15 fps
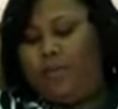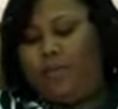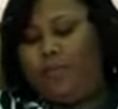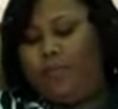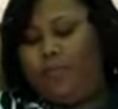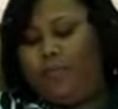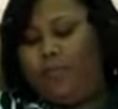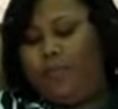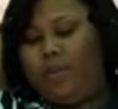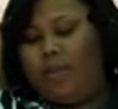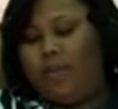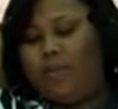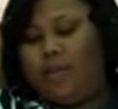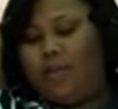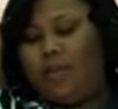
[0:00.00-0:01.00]
you,
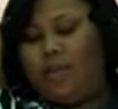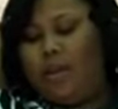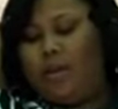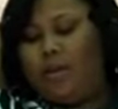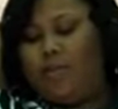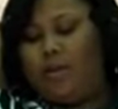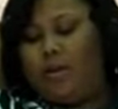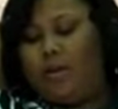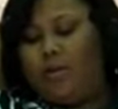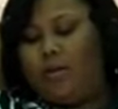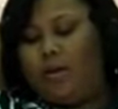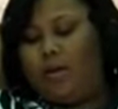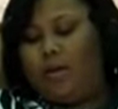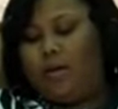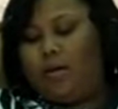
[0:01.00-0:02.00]
saith the
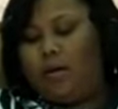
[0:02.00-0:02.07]
Lord.